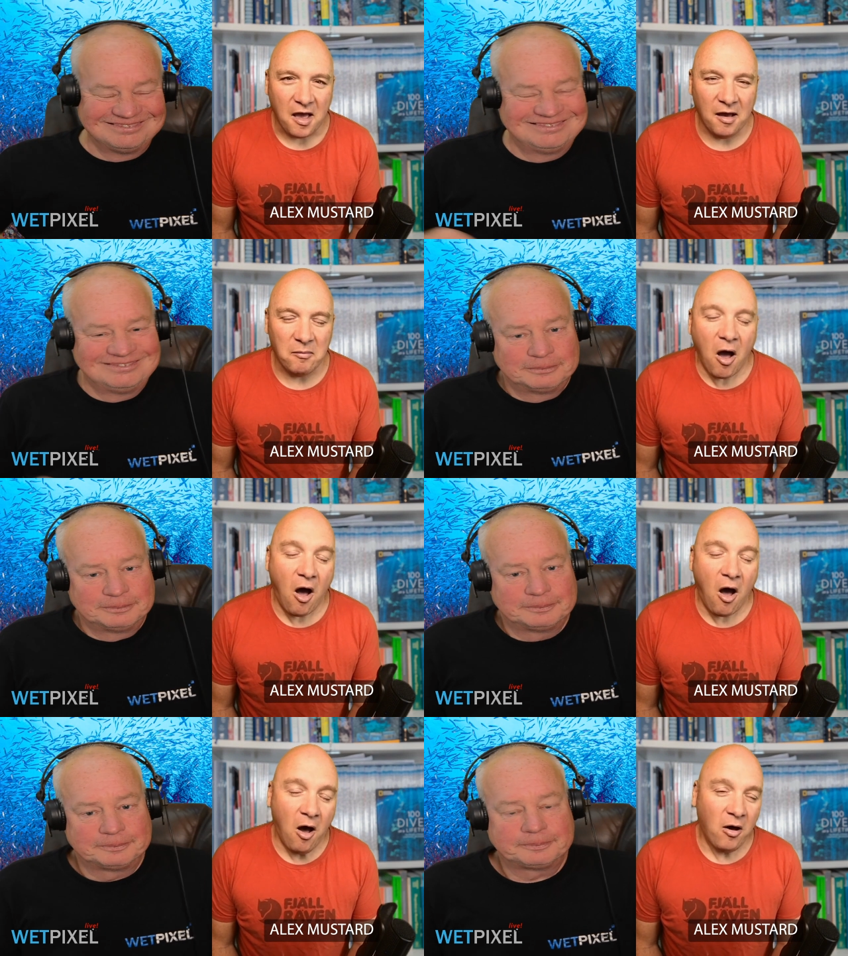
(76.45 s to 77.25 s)
Speaker 1: um,
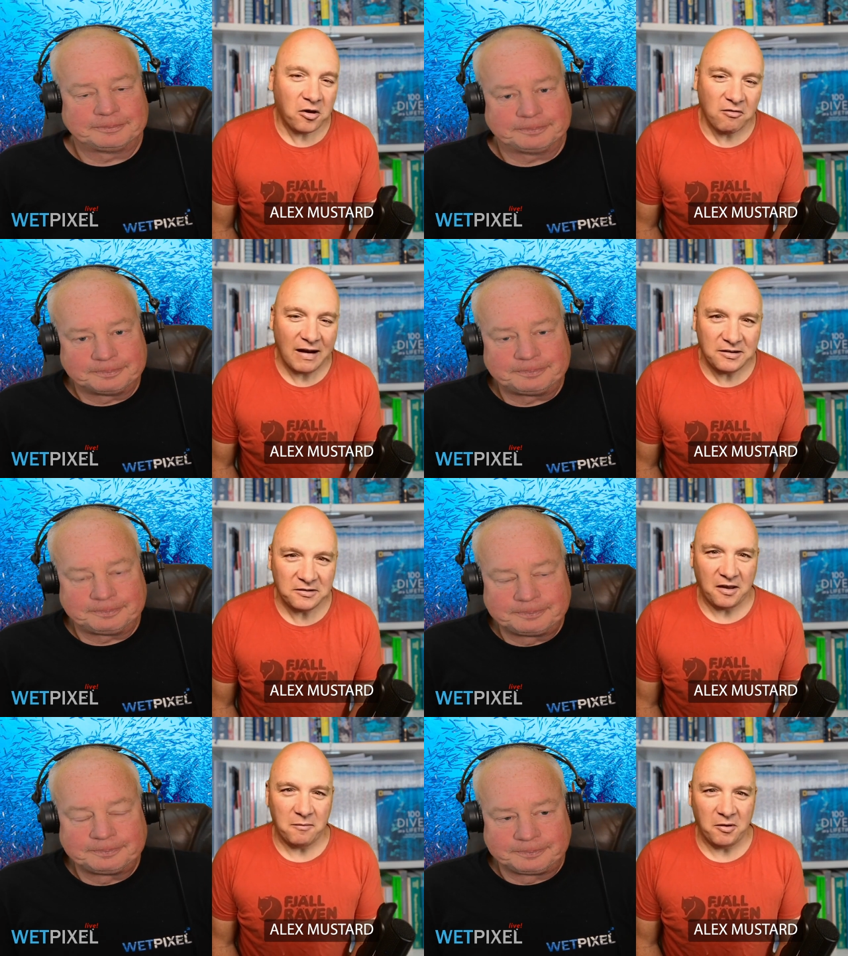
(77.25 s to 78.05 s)
are
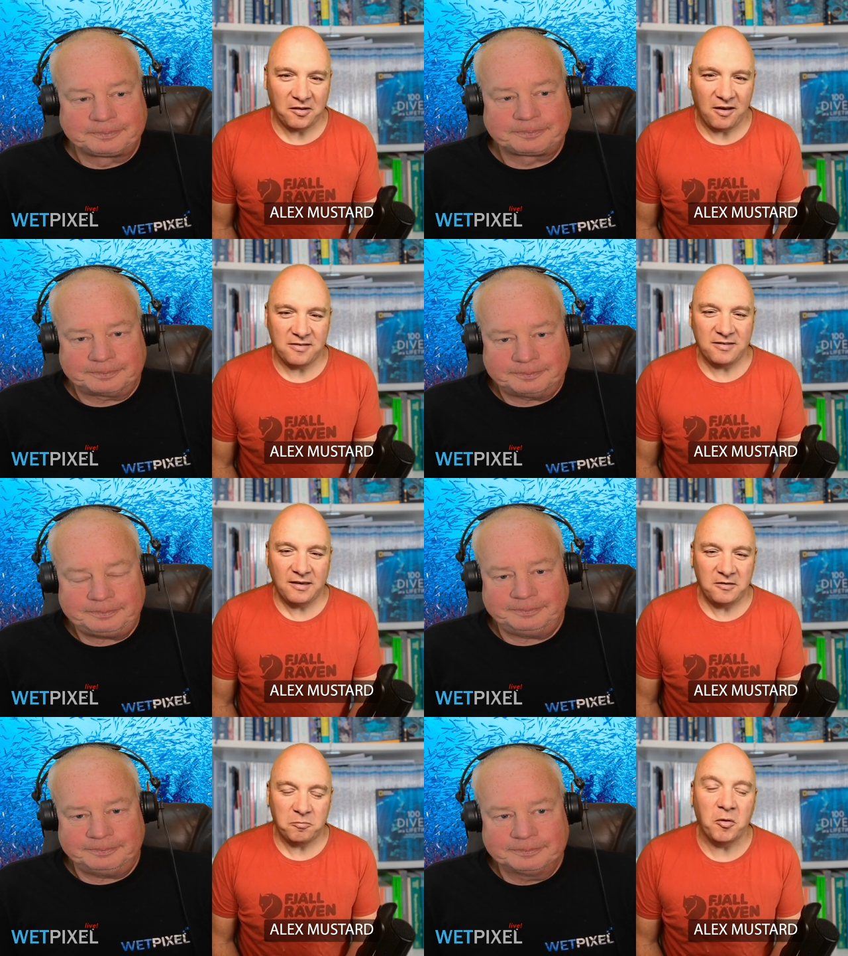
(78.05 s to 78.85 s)
correctly designed by
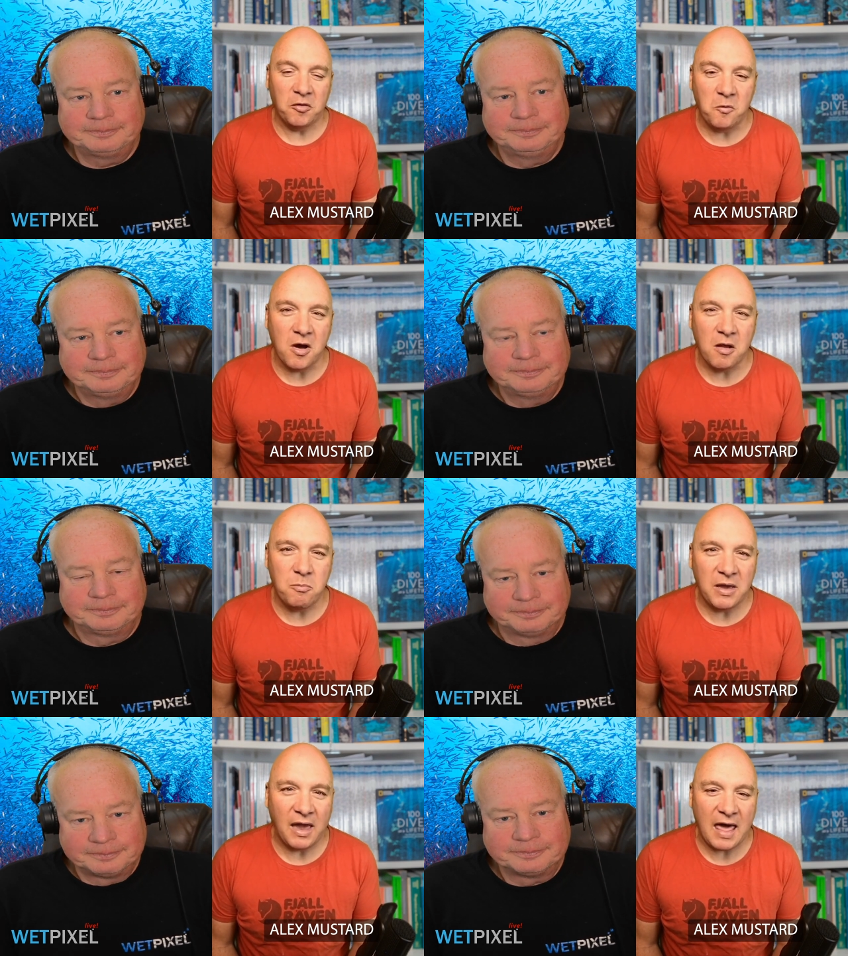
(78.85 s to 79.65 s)
scientists, but the
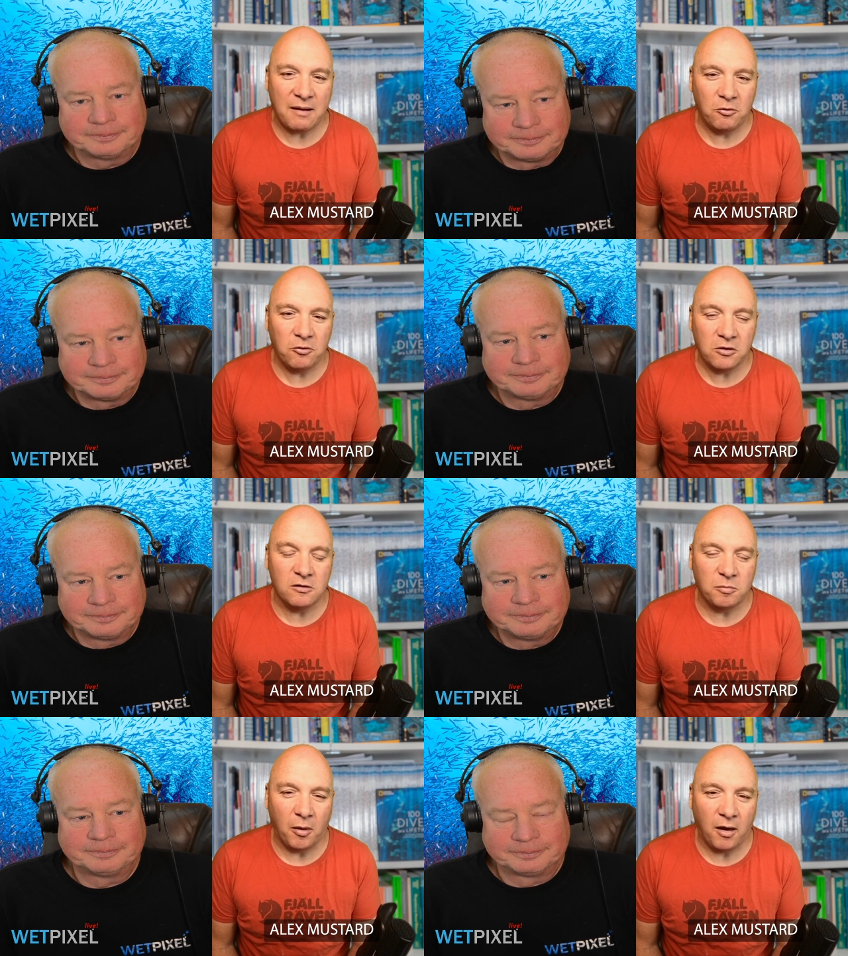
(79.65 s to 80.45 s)
word big animal
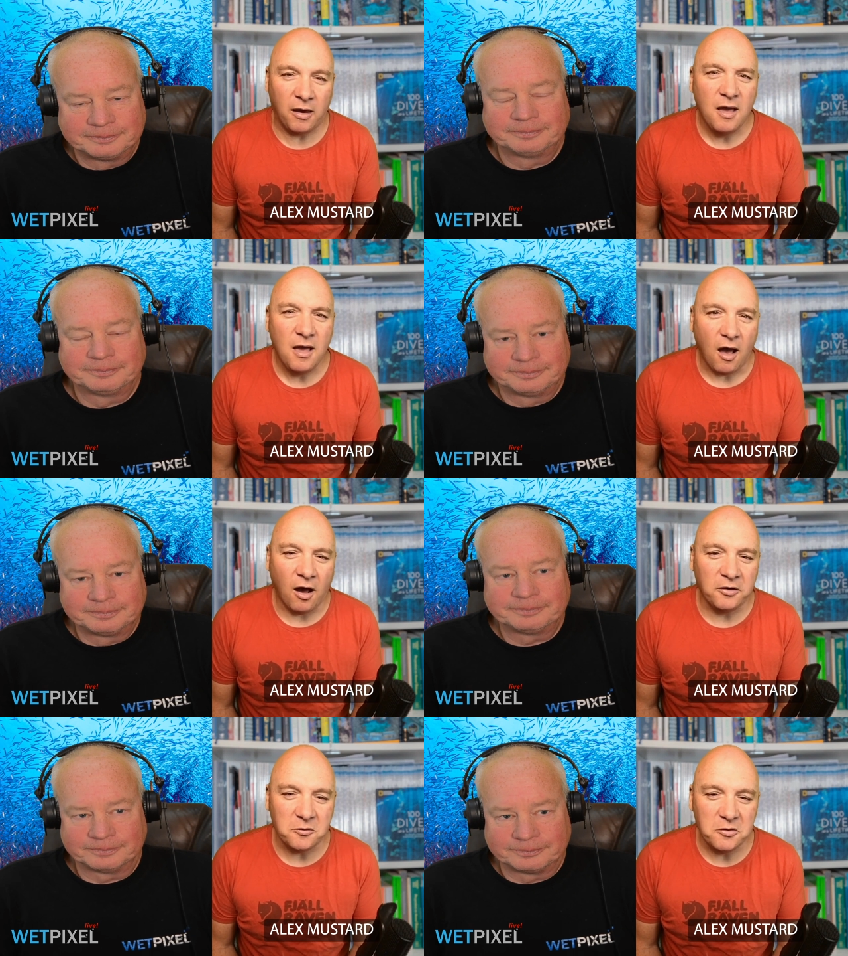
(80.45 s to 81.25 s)
used by
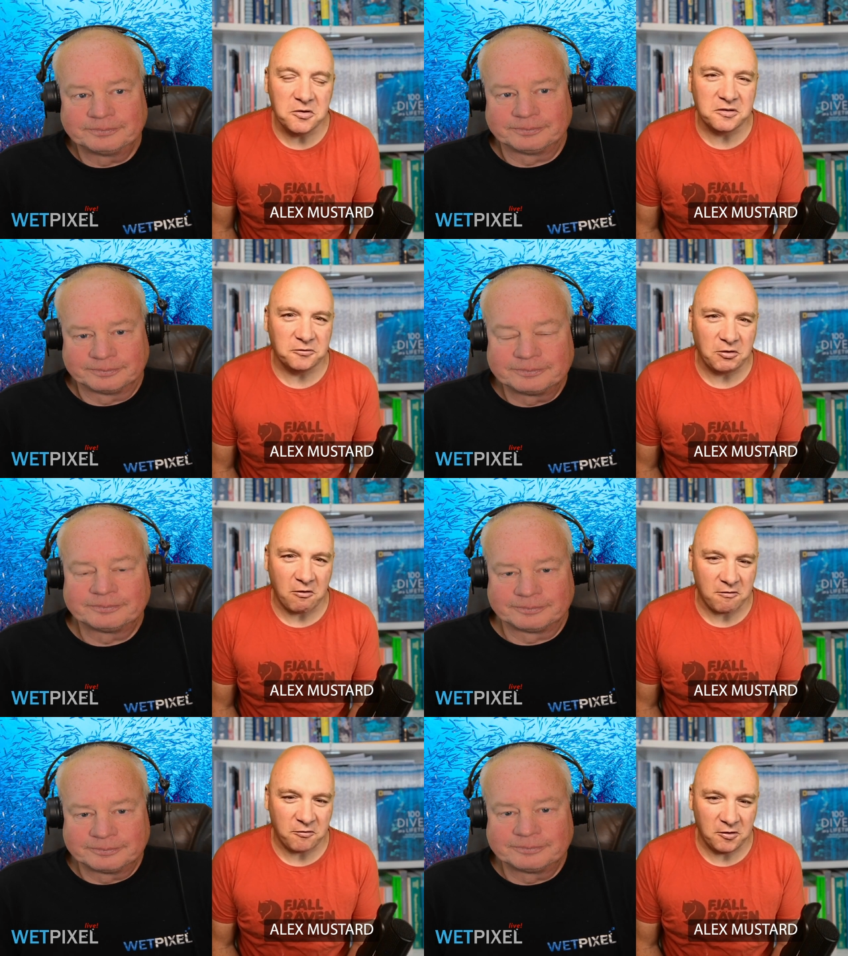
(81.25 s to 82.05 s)
underwater
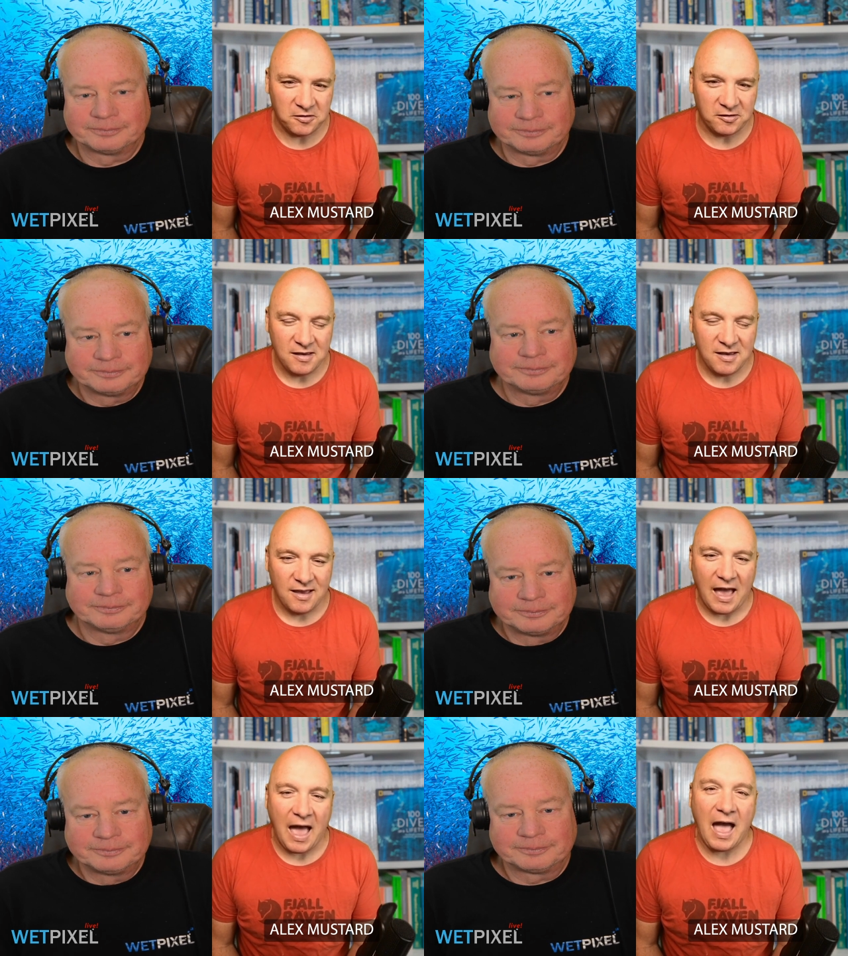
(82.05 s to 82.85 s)
photographers
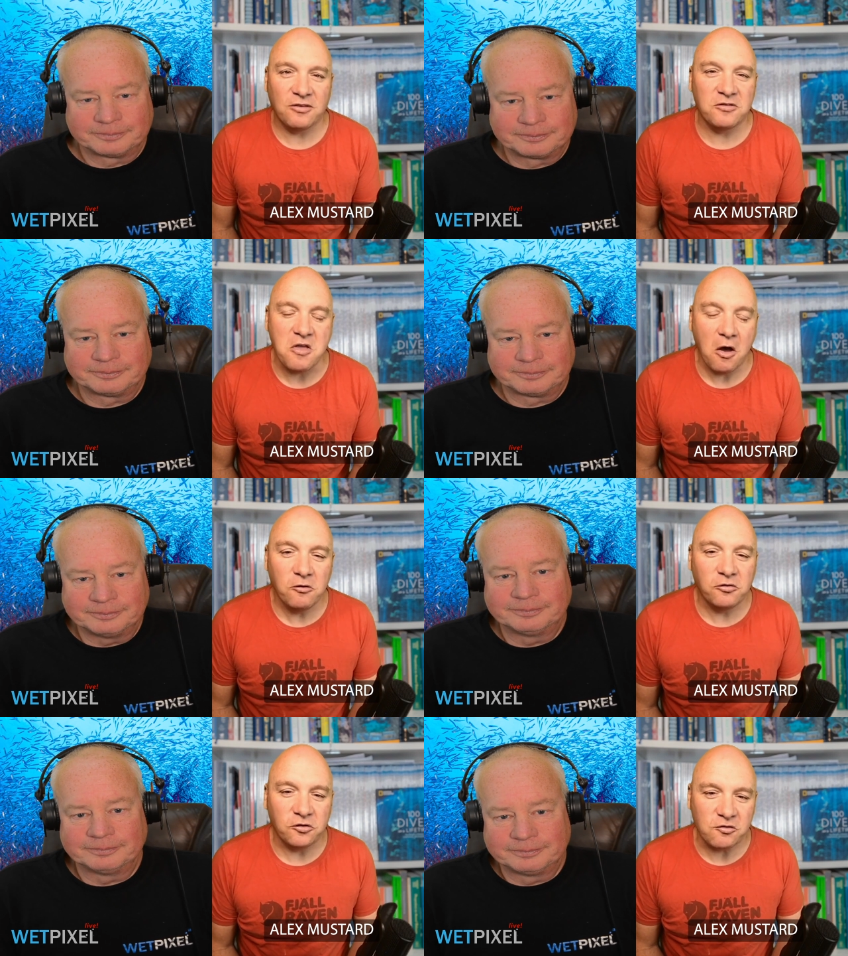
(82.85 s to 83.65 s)
has
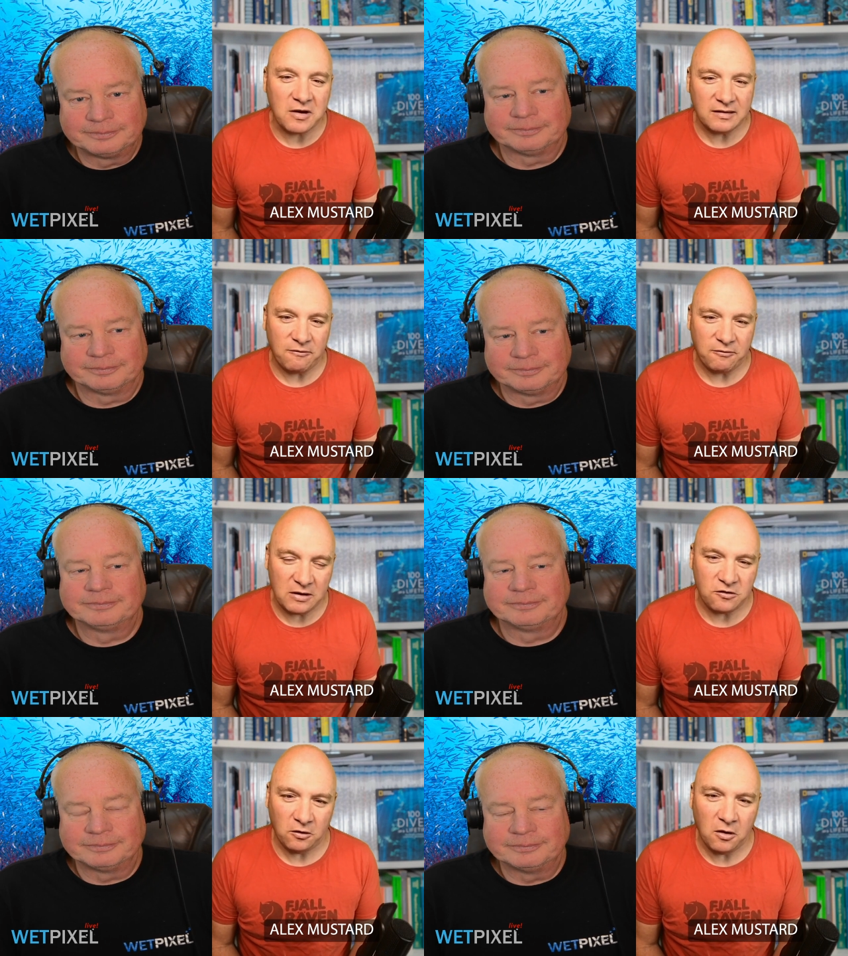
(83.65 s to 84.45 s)
no strict
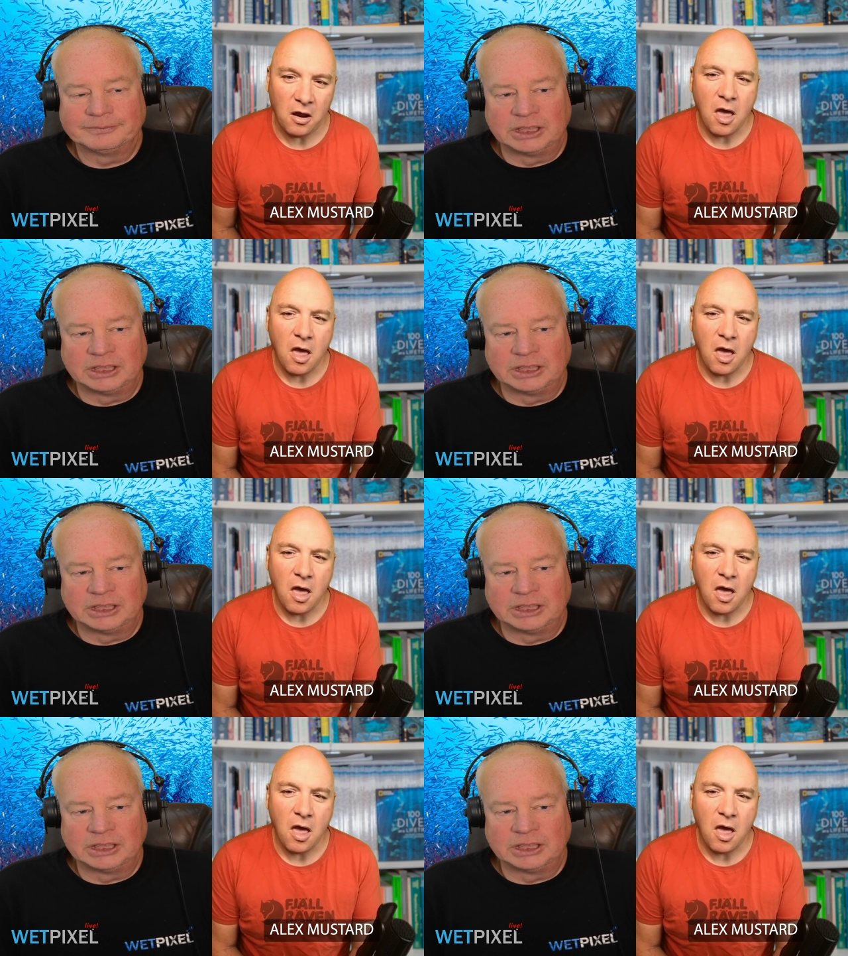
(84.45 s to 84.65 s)
definition.